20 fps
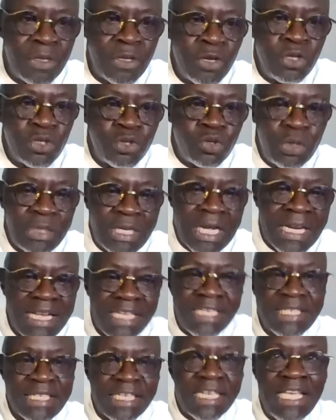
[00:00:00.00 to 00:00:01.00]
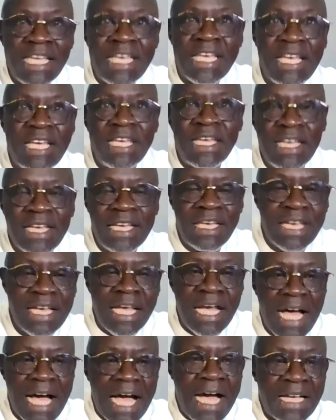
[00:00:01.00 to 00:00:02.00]
so that is key
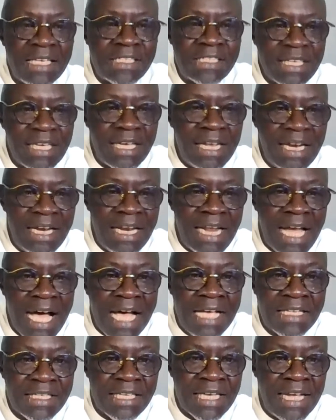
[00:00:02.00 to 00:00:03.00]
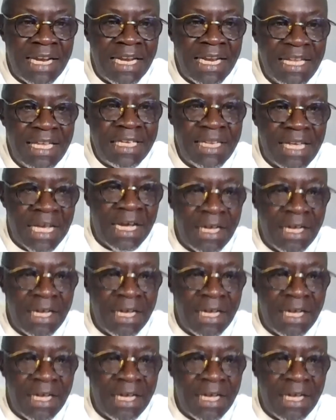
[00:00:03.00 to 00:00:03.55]
as a leader.